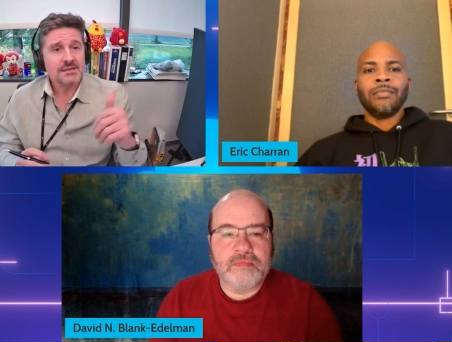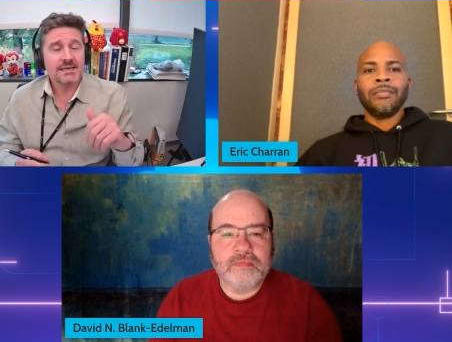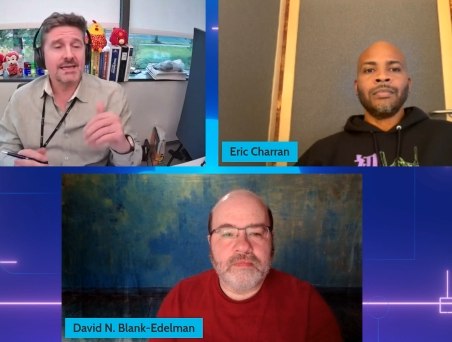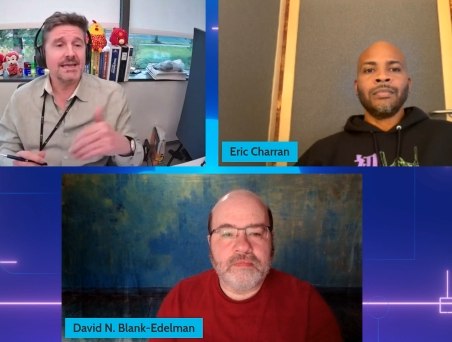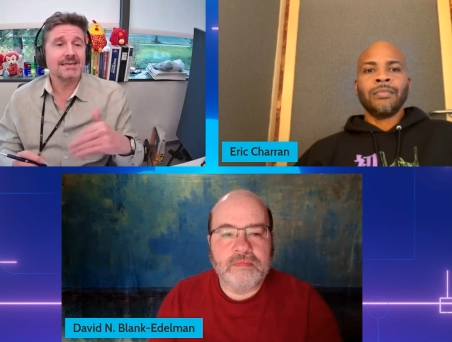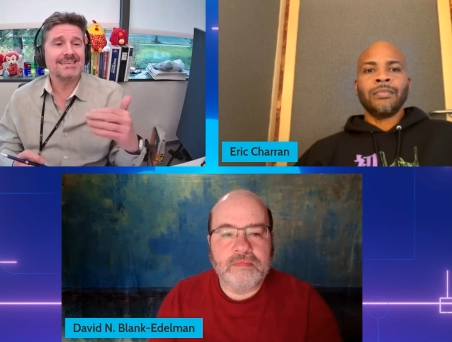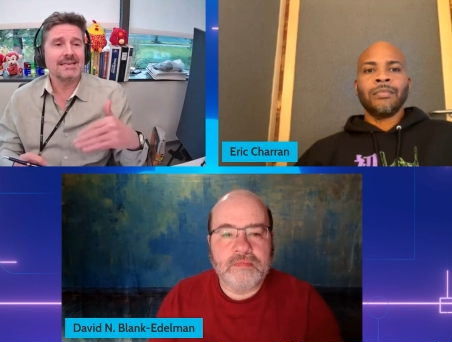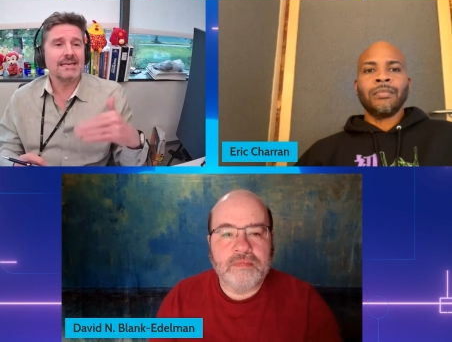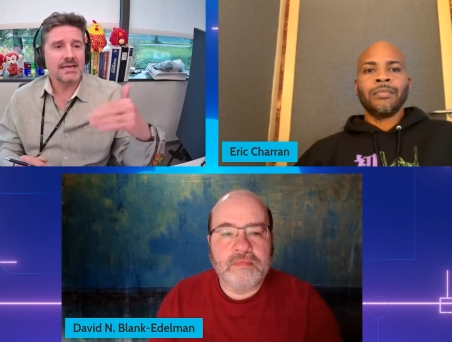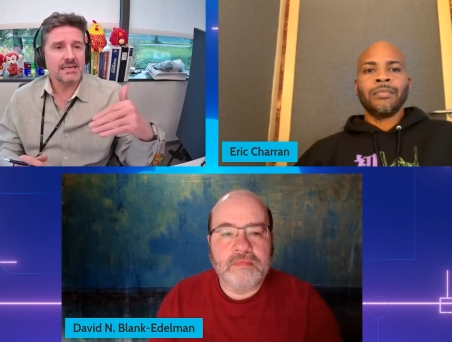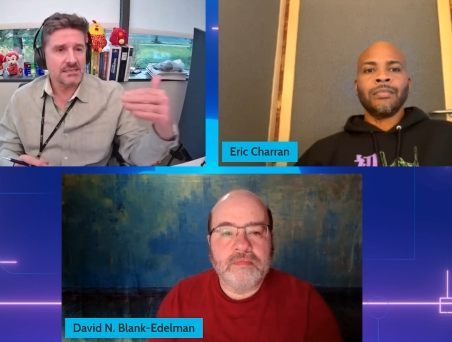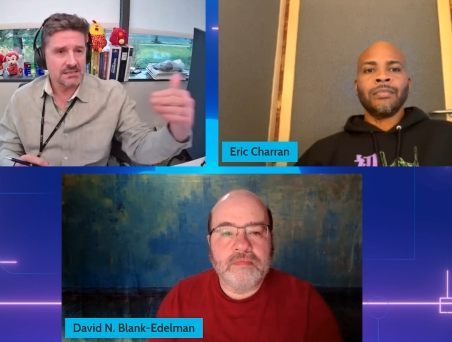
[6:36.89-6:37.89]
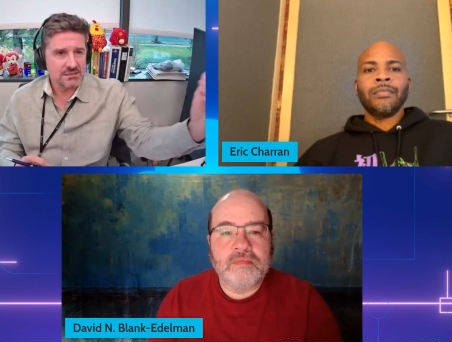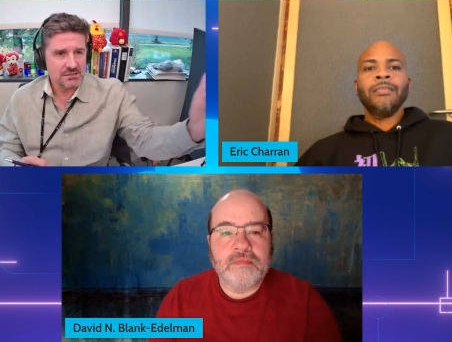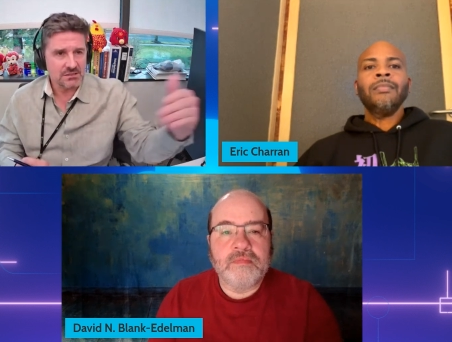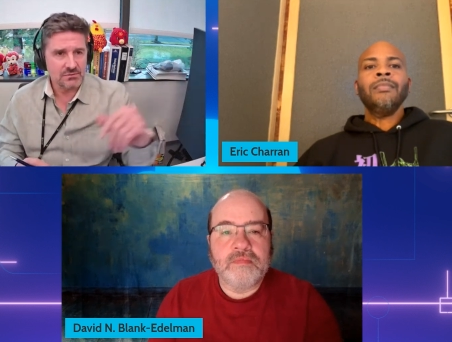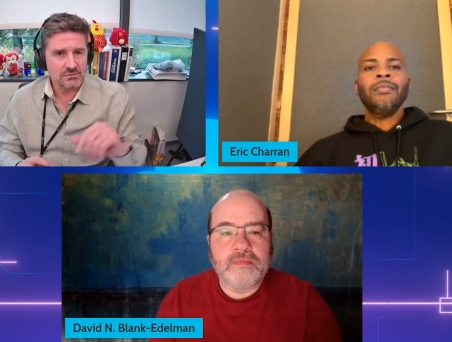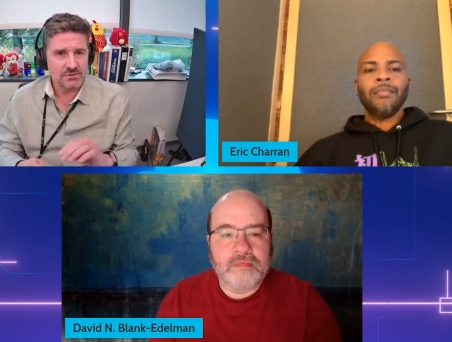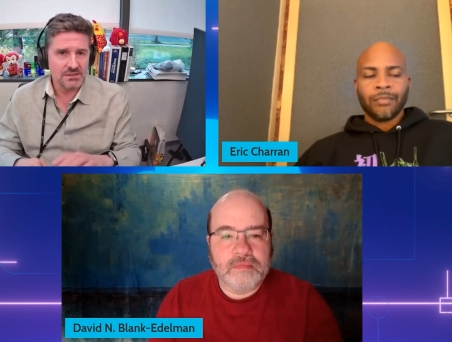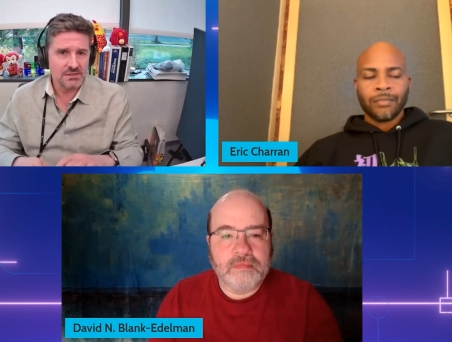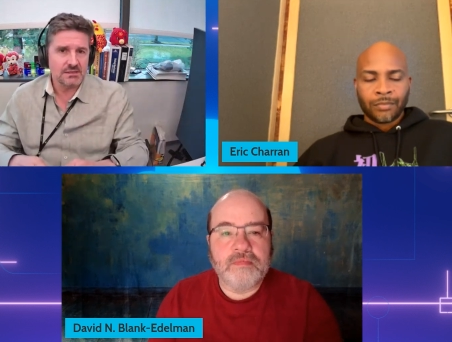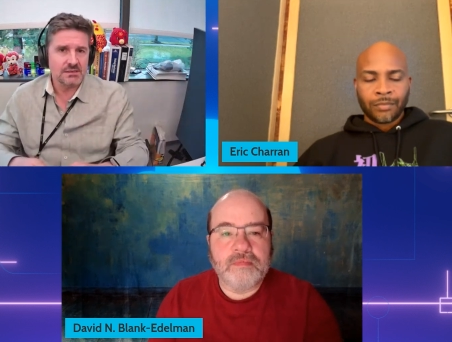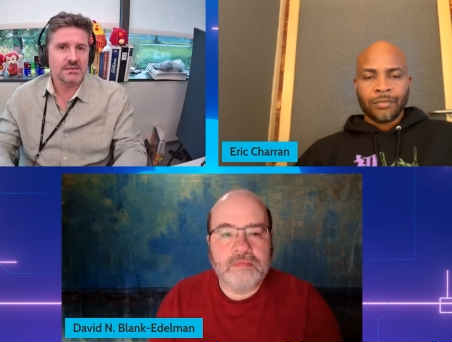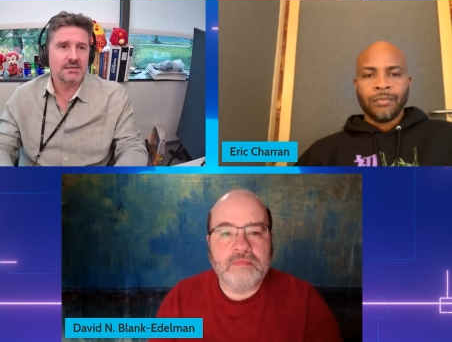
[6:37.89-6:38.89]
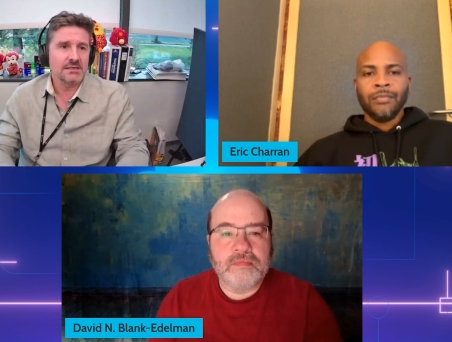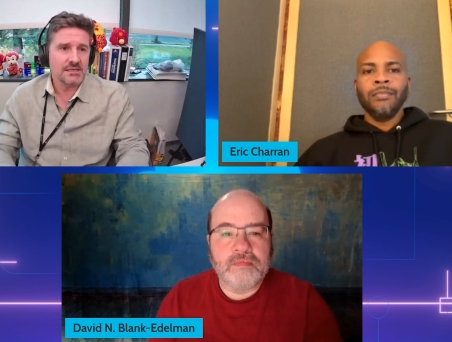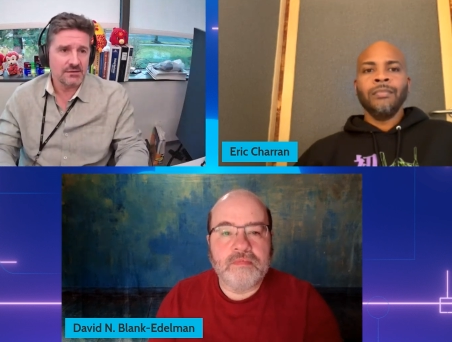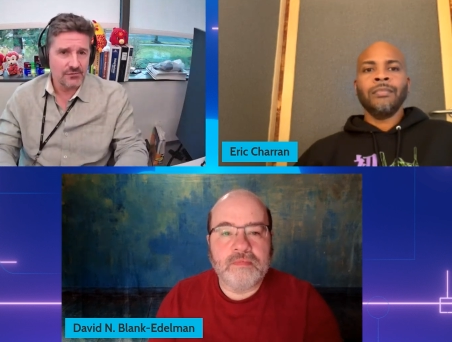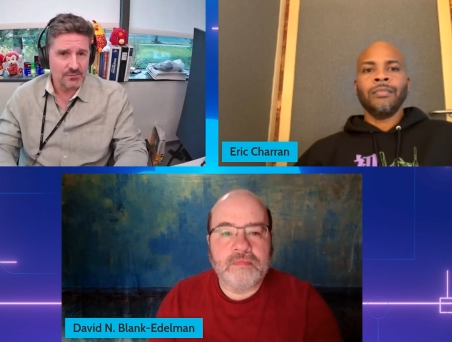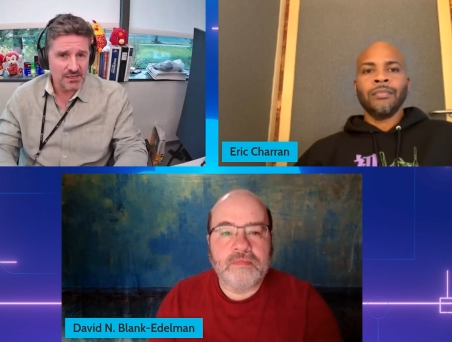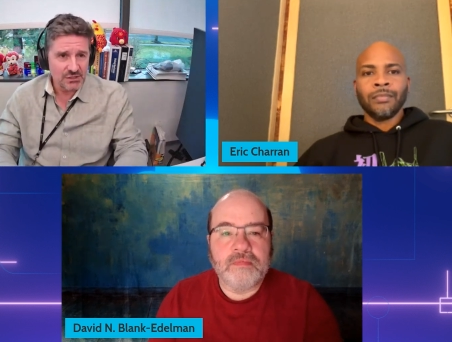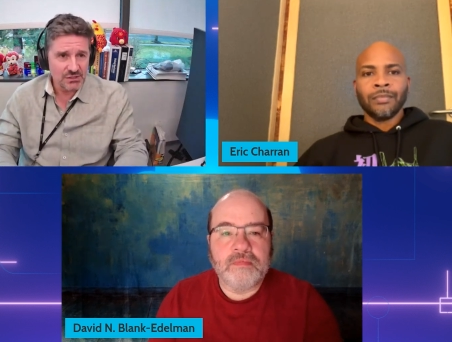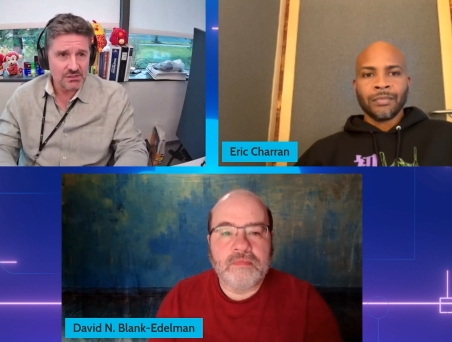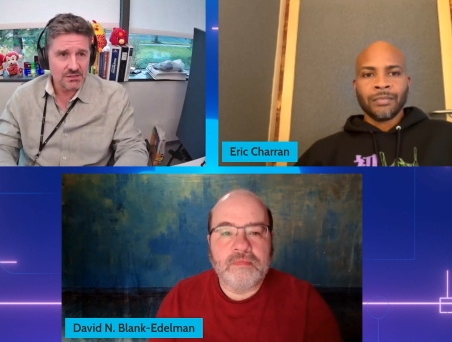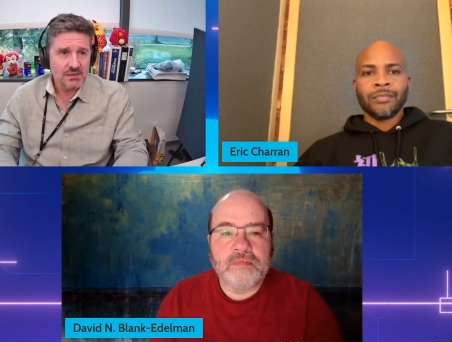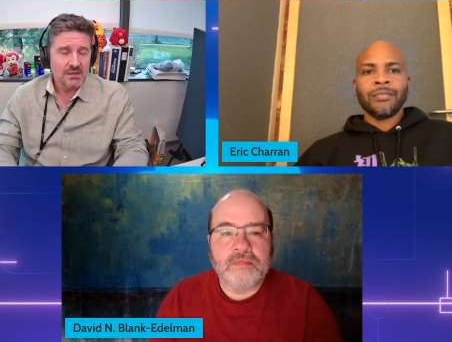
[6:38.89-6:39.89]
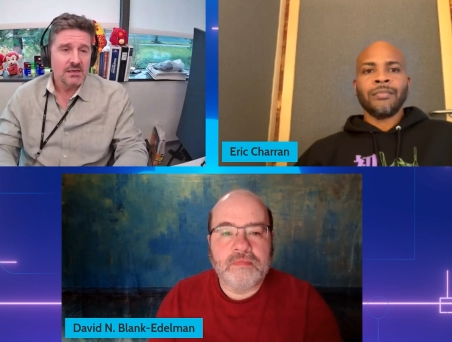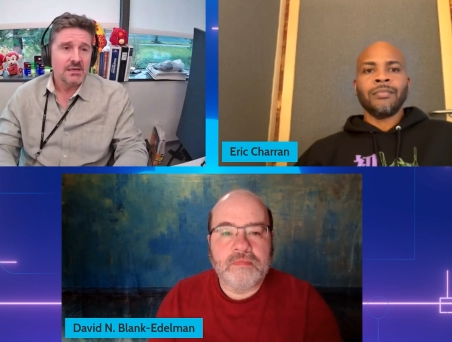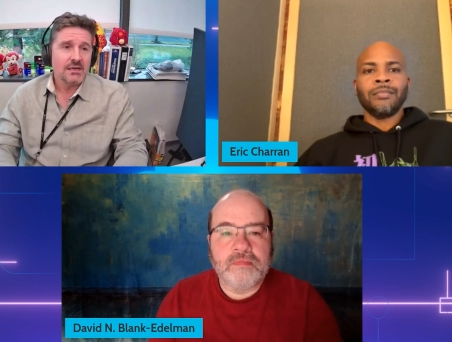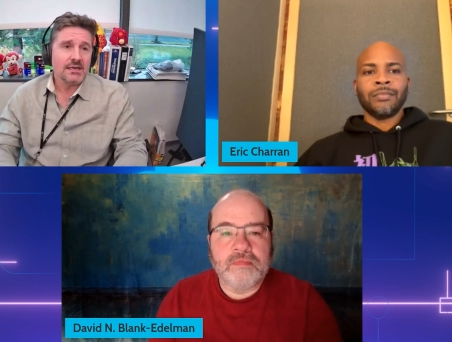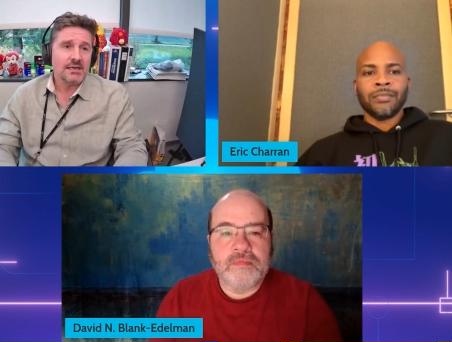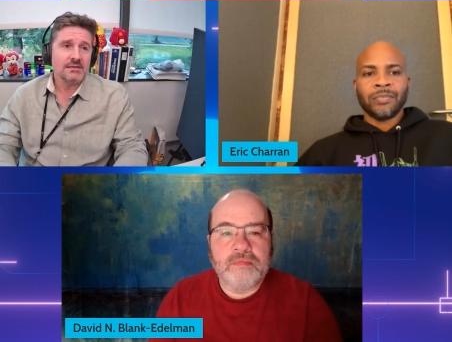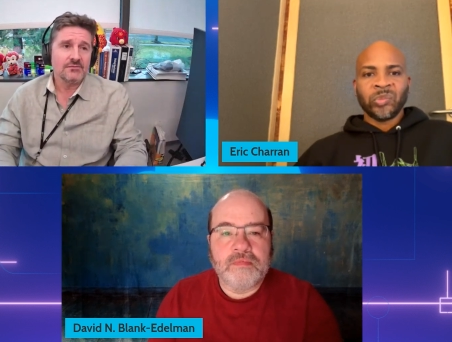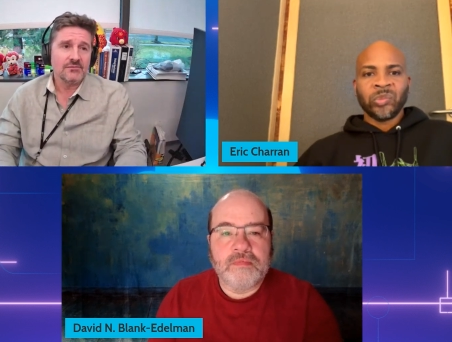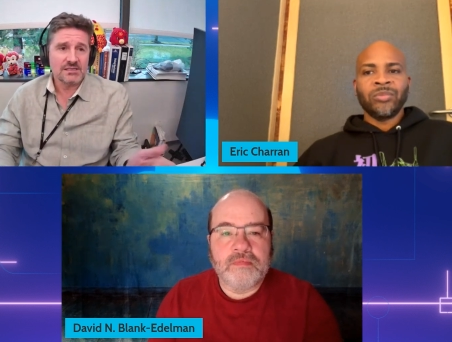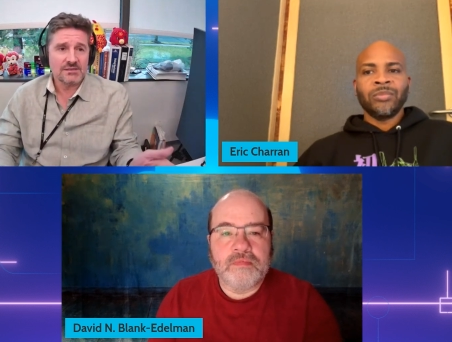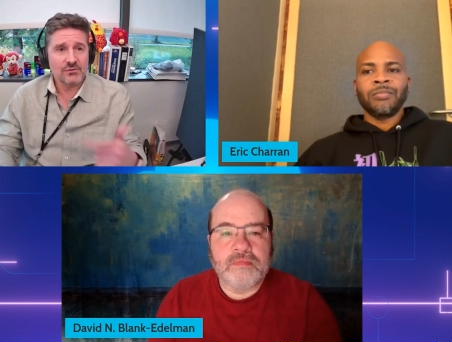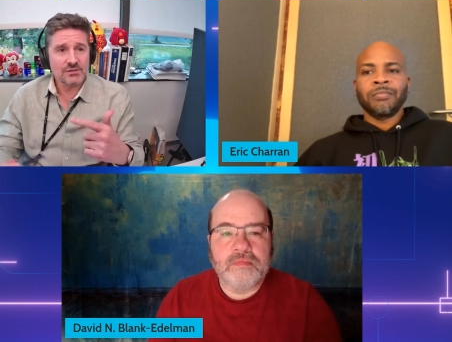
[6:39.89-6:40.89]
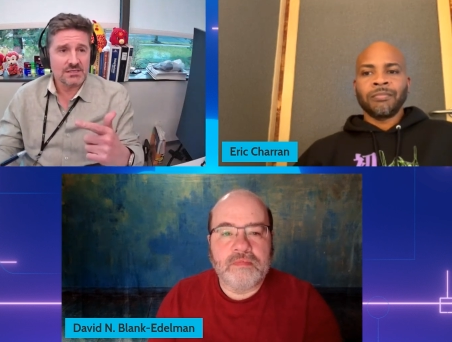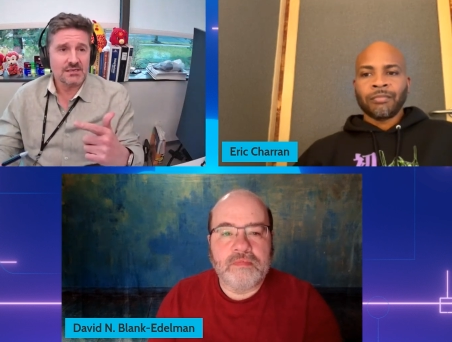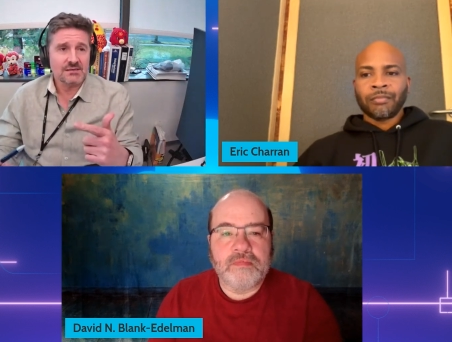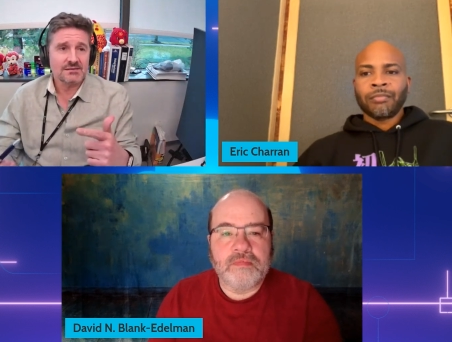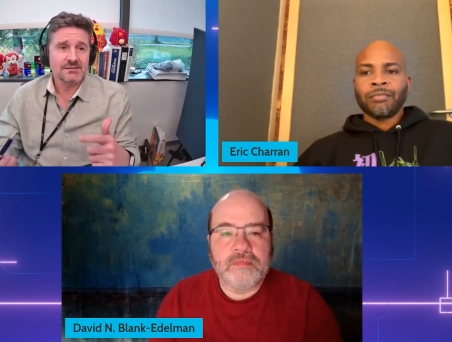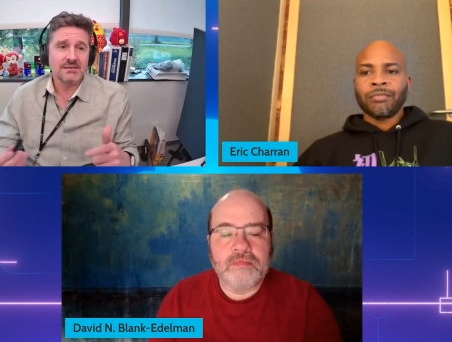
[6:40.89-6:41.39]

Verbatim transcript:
Speaker 1: they can't get access to the uh, information, and vice versa.